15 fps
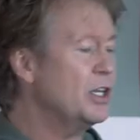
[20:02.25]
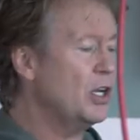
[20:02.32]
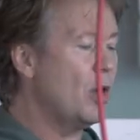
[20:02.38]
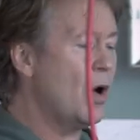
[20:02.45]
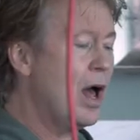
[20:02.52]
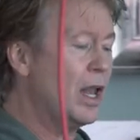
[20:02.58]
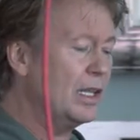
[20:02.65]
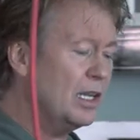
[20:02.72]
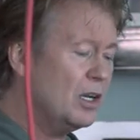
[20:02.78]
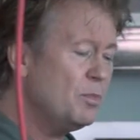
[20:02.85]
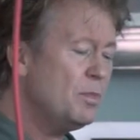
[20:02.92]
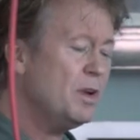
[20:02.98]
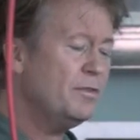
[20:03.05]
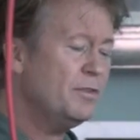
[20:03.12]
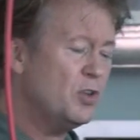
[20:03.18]
You know, a little
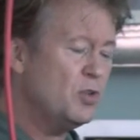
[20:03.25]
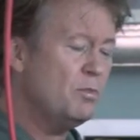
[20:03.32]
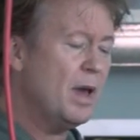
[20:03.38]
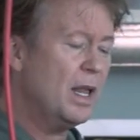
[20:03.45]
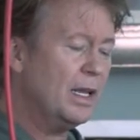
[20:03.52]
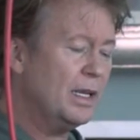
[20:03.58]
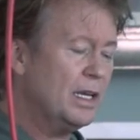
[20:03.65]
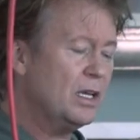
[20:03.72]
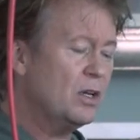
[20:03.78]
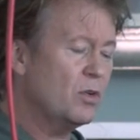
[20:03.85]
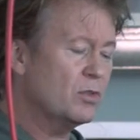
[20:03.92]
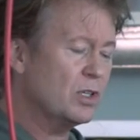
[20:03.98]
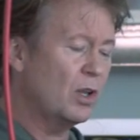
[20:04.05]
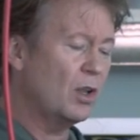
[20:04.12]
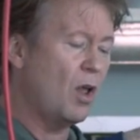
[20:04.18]
bit of humility
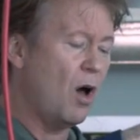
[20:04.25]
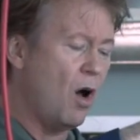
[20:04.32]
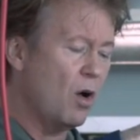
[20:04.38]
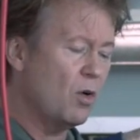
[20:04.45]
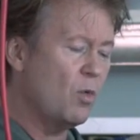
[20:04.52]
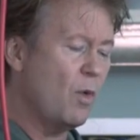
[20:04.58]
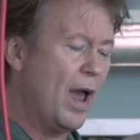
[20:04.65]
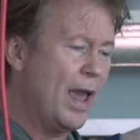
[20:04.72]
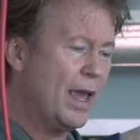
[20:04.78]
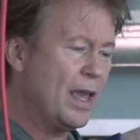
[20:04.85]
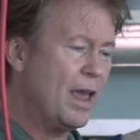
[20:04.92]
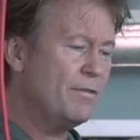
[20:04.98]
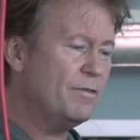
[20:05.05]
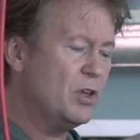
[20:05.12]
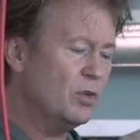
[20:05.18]
goes a long way
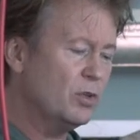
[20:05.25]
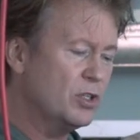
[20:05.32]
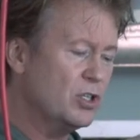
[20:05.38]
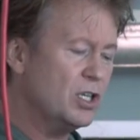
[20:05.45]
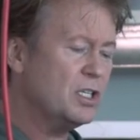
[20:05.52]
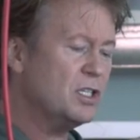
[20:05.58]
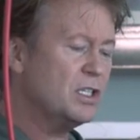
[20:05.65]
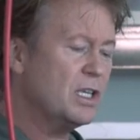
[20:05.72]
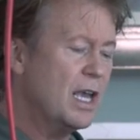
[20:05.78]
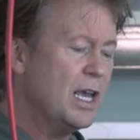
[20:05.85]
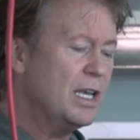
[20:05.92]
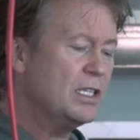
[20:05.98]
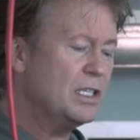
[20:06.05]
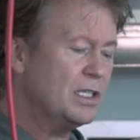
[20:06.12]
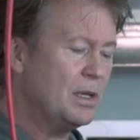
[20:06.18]
if you'll just
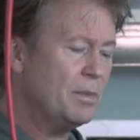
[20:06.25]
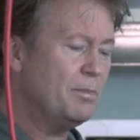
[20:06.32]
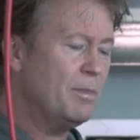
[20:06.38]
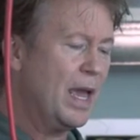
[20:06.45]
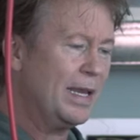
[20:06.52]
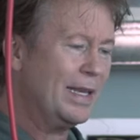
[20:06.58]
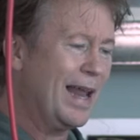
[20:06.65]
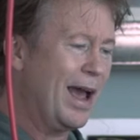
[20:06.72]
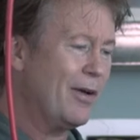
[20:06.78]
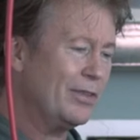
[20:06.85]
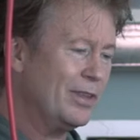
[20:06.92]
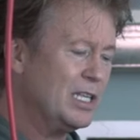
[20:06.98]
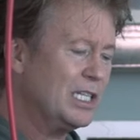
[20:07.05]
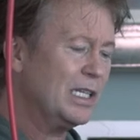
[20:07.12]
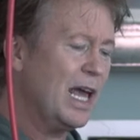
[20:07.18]
submit. Now,
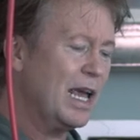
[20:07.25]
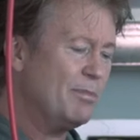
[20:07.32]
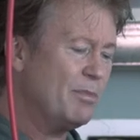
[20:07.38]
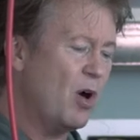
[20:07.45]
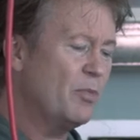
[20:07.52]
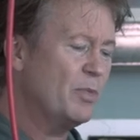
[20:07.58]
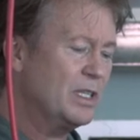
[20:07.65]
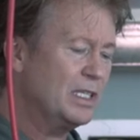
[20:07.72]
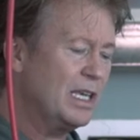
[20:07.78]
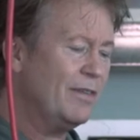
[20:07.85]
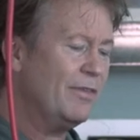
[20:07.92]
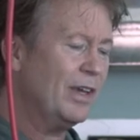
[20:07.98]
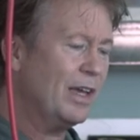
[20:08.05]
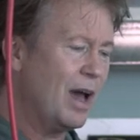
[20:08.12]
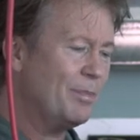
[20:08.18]
this light bulb is
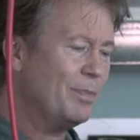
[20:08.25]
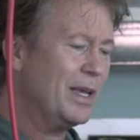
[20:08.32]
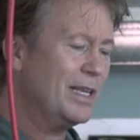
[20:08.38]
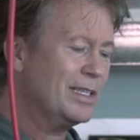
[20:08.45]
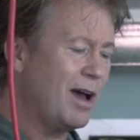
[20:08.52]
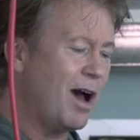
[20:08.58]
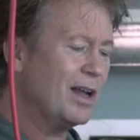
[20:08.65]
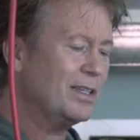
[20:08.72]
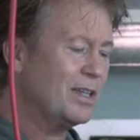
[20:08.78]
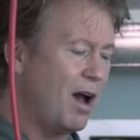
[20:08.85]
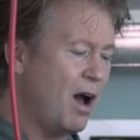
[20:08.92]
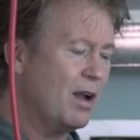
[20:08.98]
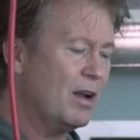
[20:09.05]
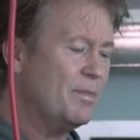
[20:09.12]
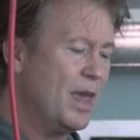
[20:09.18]
giving up its
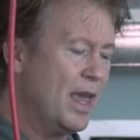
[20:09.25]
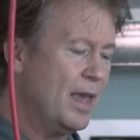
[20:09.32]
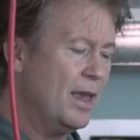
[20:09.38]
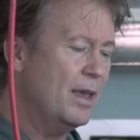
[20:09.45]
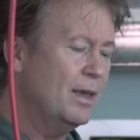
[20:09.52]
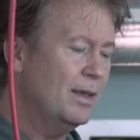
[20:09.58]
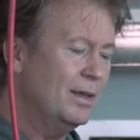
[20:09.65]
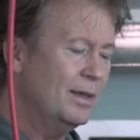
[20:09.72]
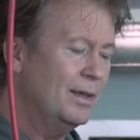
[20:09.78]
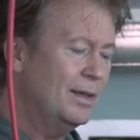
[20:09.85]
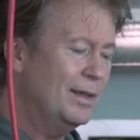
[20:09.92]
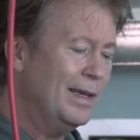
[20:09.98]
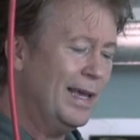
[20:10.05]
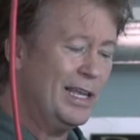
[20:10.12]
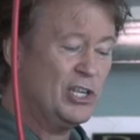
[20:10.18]
autonomy.
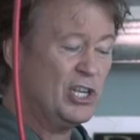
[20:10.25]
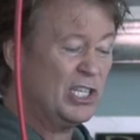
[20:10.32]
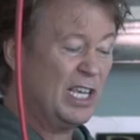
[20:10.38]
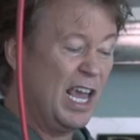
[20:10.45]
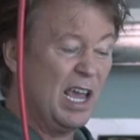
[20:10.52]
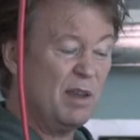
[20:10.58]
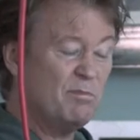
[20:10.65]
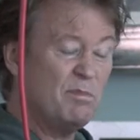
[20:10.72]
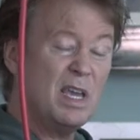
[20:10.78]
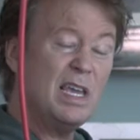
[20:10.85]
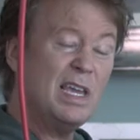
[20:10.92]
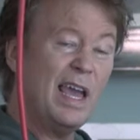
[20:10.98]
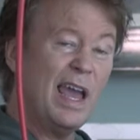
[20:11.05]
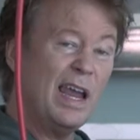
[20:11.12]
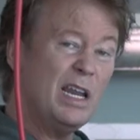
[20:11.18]
It just can't
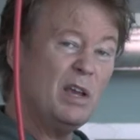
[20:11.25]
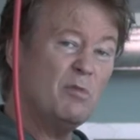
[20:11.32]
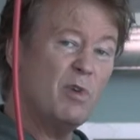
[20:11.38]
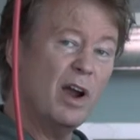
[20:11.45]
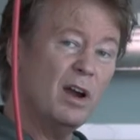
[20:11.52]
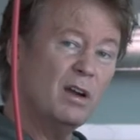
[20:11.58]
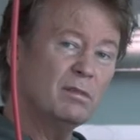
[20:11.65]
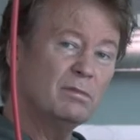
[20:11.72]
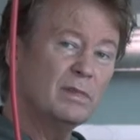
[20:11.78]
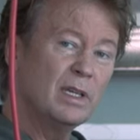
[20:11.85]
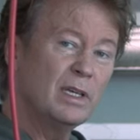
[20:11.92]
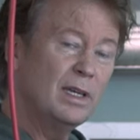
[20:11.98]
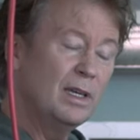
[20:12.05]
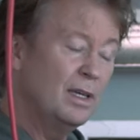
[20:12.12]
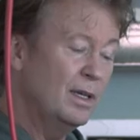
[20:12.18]
be anywhere.
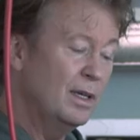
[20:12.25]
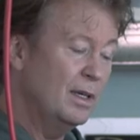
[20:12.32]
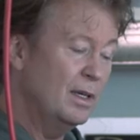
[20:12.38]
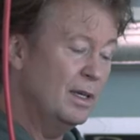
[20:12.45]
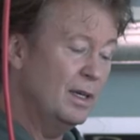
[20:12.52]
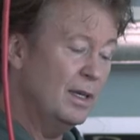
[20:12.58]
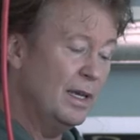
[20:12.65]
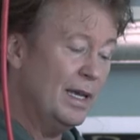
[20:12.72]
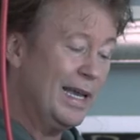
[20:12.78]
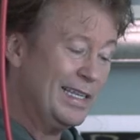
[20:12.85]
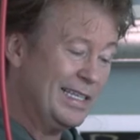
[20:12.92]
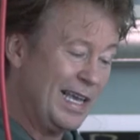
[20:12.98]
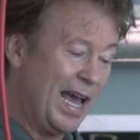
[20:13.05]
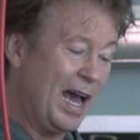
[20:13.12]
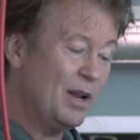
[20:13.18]

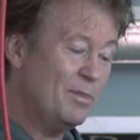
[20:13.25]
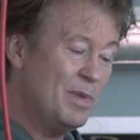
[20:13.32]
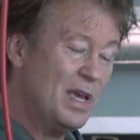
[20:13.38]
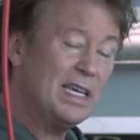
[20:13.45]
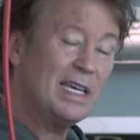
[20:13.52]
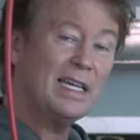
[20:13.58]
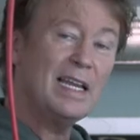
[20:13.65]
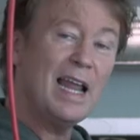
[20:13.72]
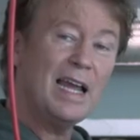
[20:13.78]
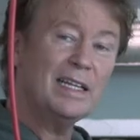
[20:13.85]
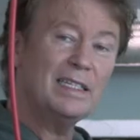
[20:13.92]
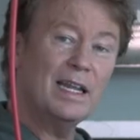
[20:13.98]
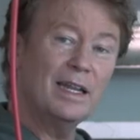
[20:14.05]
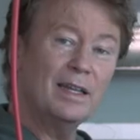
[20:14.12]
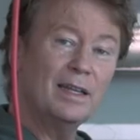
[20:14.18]
It's got to be
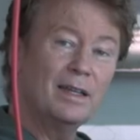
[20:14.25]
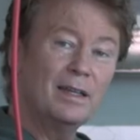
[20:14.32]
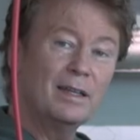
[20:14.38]
connected.